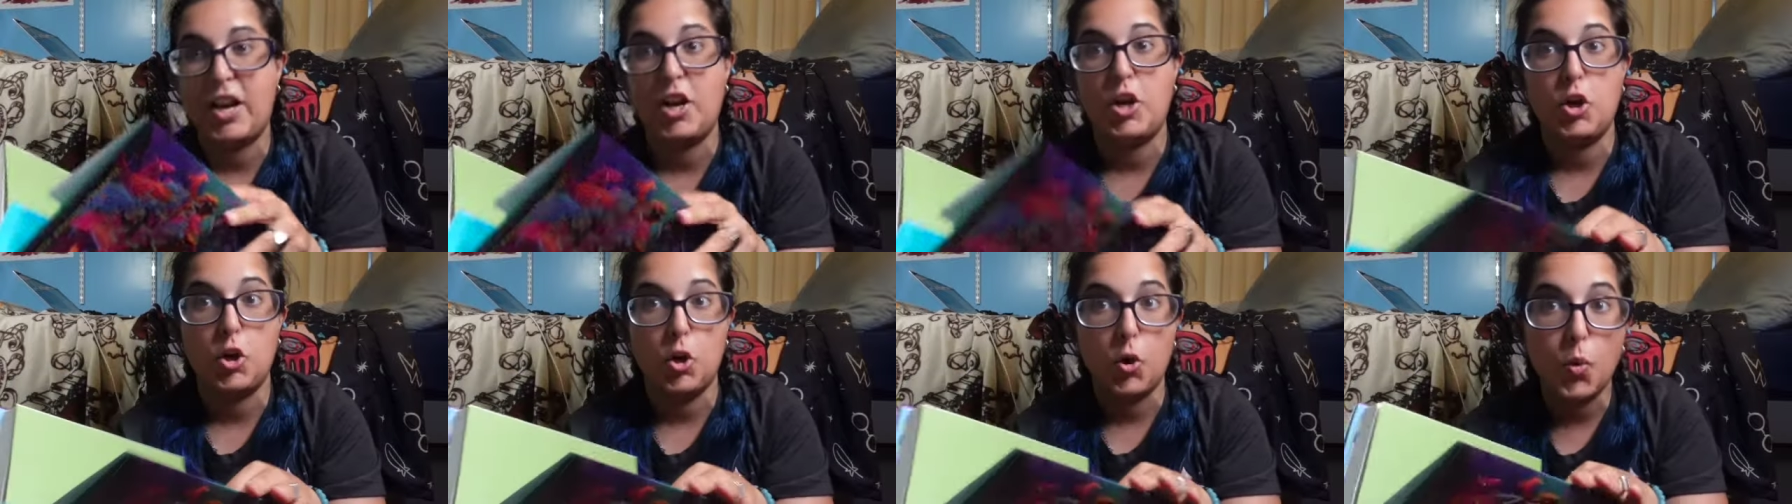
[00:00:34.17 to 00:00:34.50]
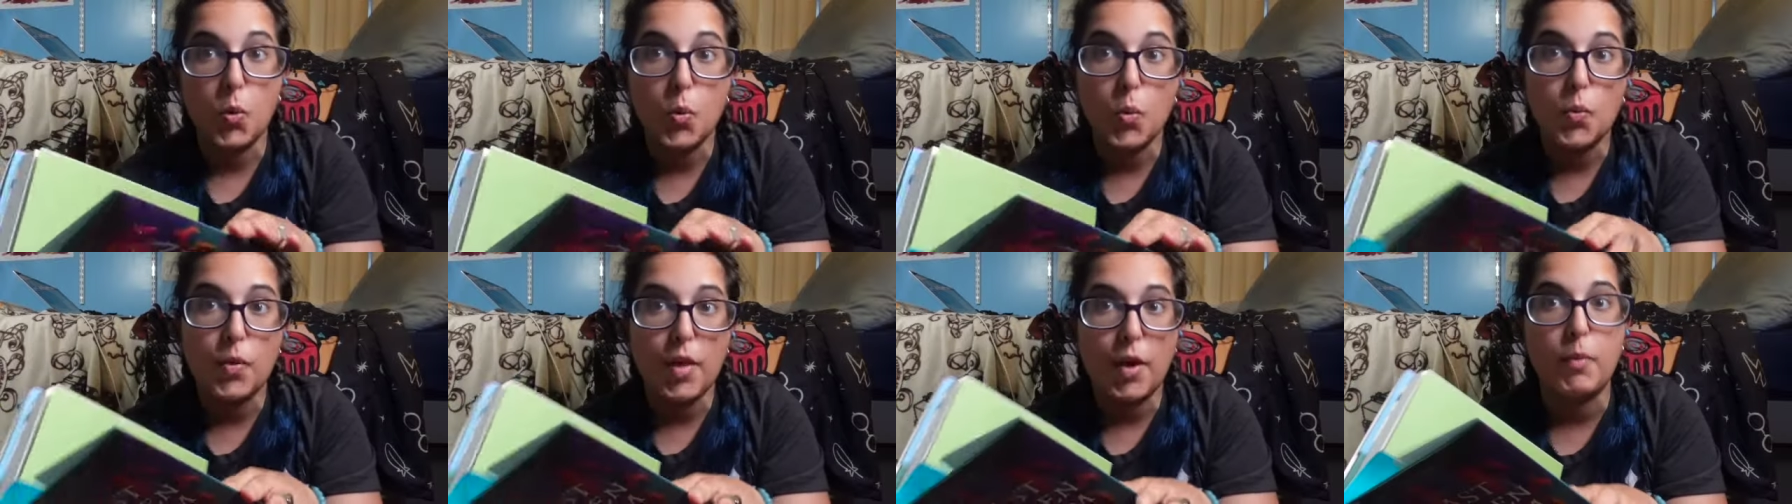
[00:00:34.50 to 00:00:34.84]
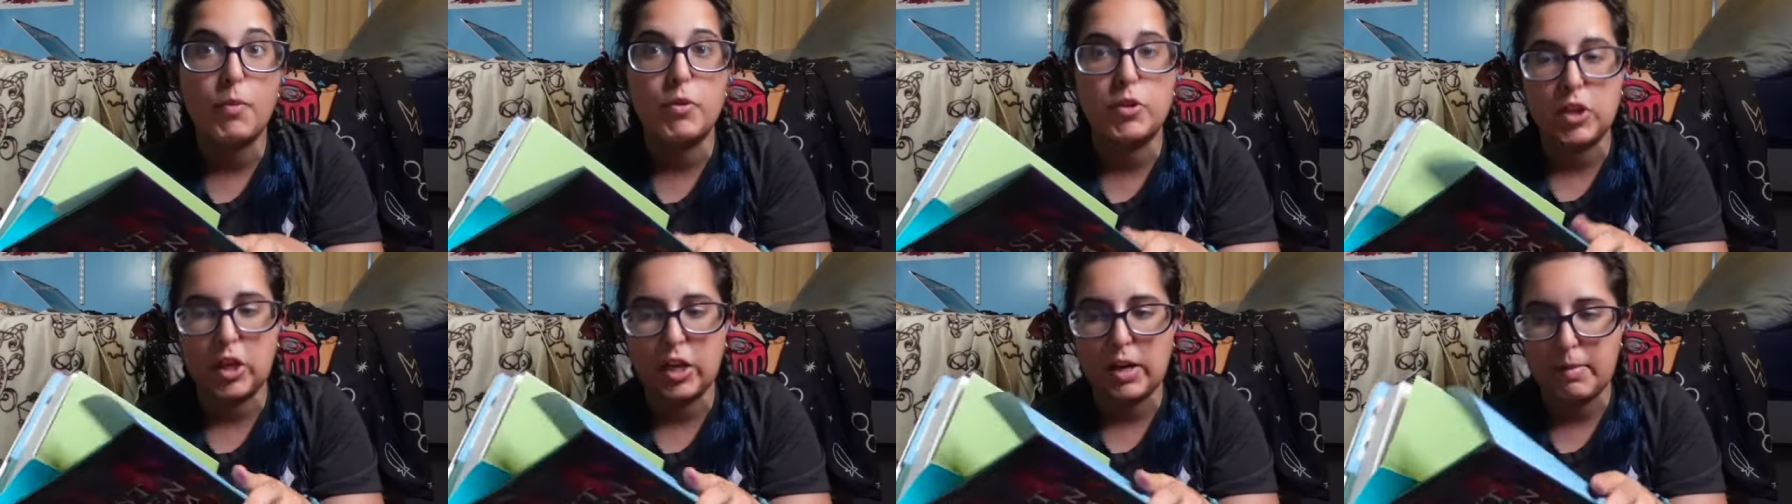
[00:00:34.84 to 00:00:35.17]
knew that
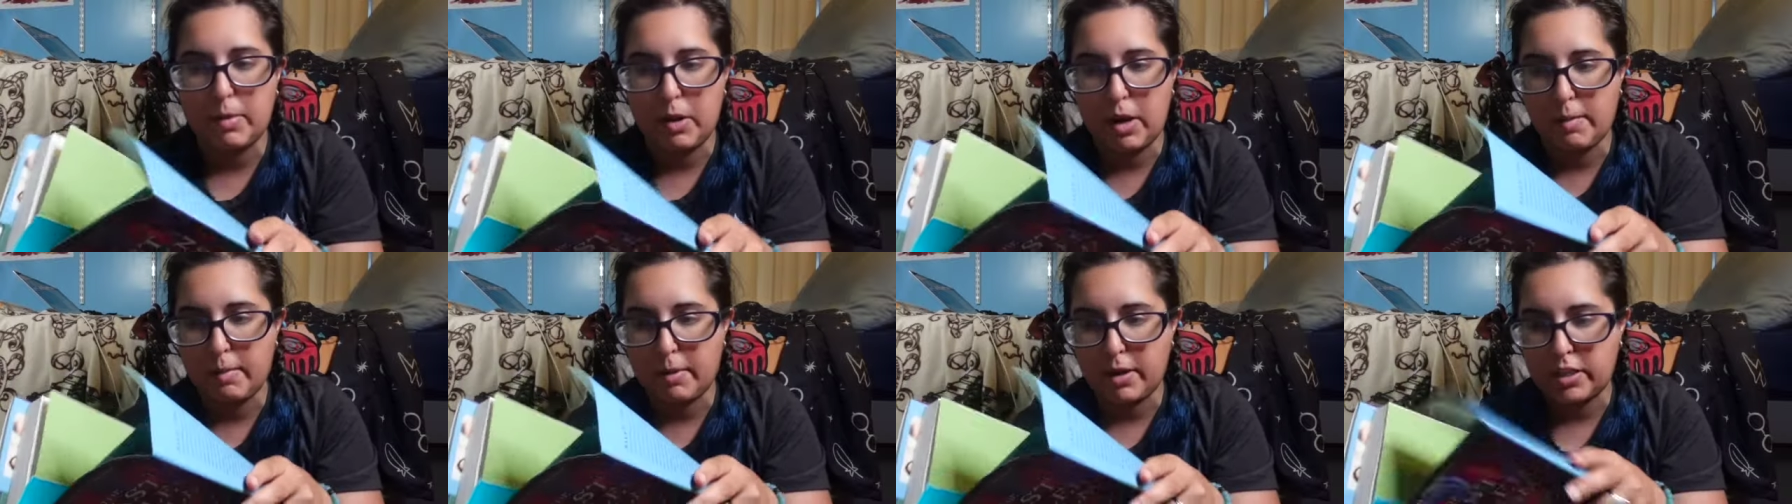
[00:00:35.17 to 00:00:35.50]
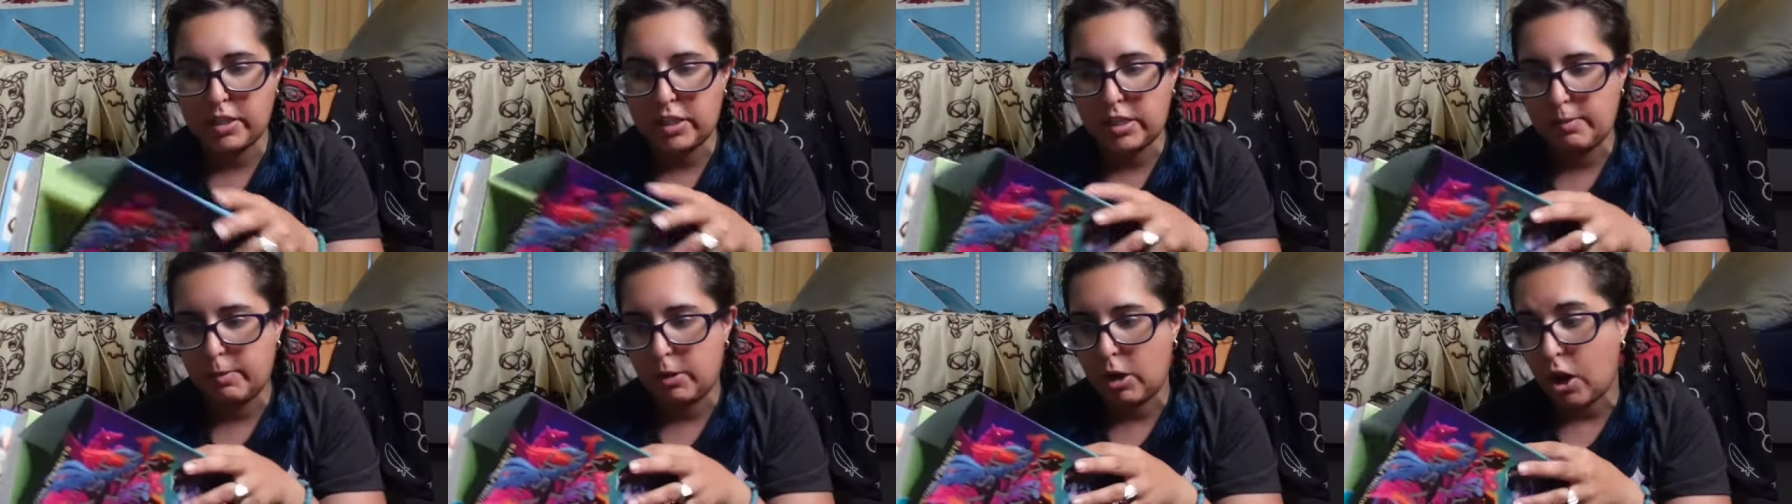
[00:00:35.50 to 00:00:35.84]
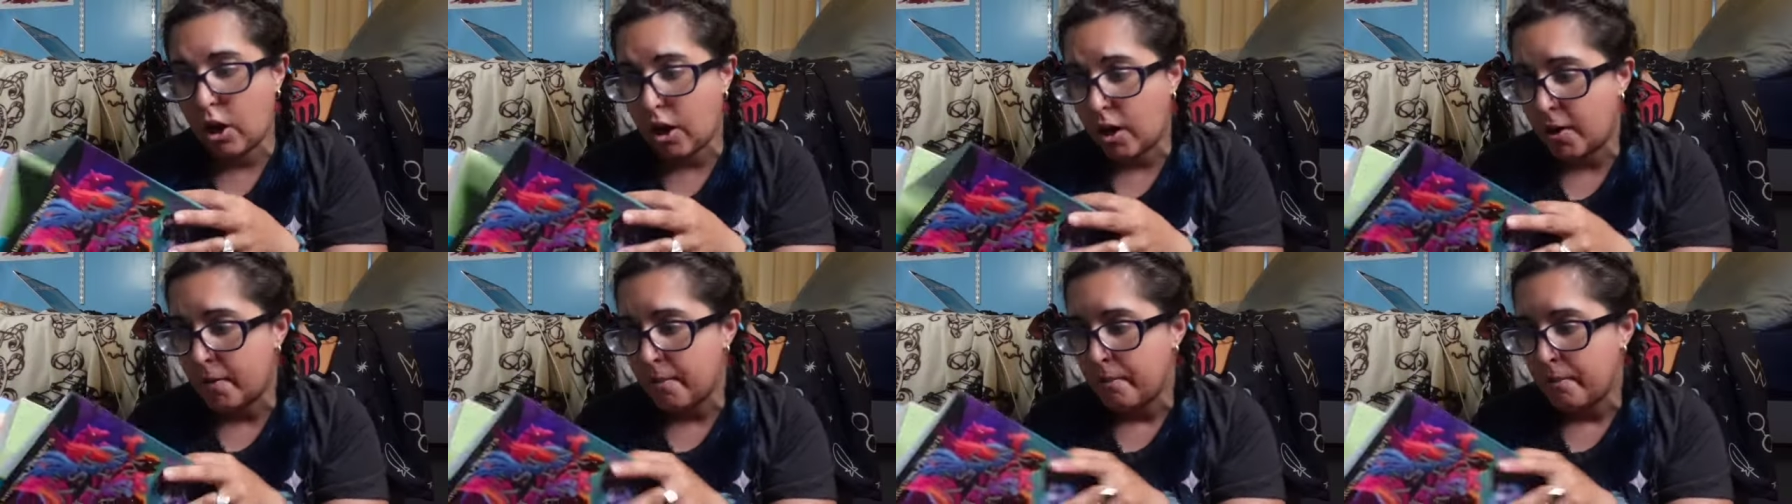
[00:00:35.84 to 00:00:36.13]
was gonna be on my T B R.